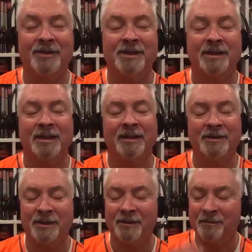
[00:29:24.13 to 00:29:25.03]
a
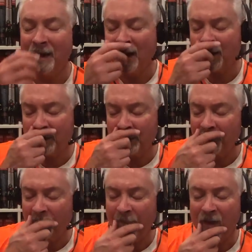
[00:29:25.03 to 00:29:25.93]
there's an article in
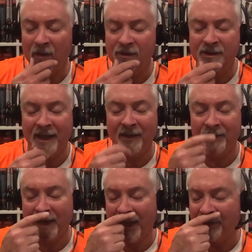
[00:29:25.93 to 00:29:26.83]
the Post now
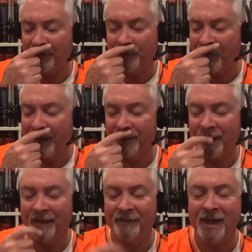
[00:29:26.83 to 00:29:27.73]
that I haven't read.
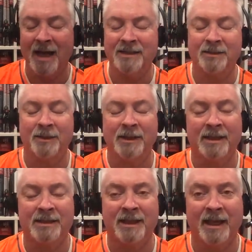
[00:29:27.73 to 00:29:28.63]
I haven't got to it
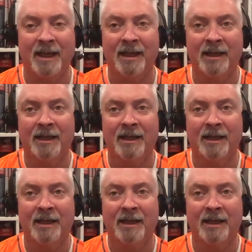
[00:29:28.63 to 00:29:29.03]
yet today.